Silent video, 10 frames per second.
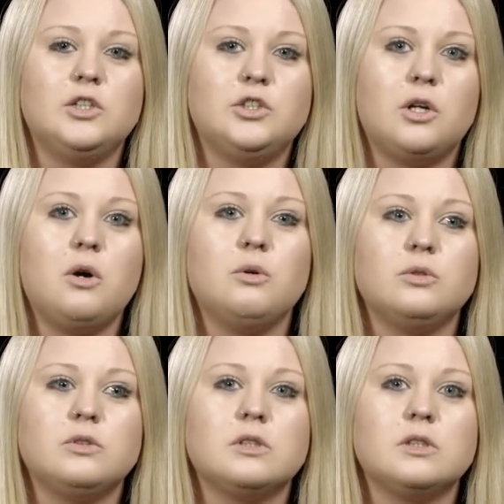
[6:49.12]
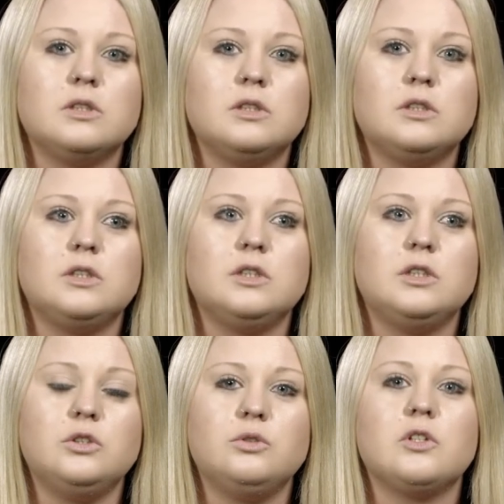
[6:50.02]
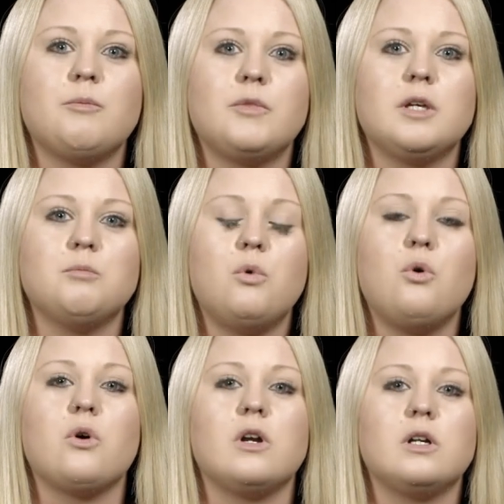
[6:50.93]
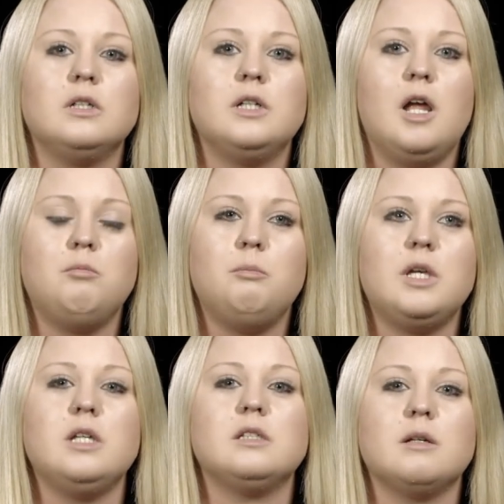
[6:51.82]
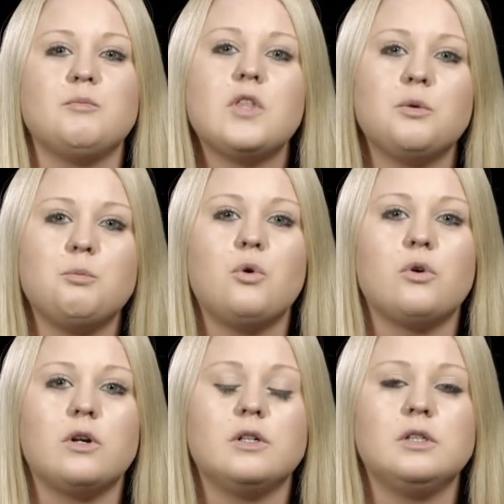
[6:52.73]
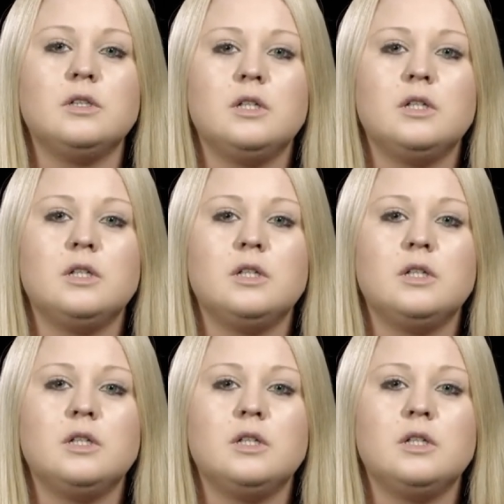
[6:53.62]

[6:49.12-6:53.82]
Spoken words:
chose to do something more and be something more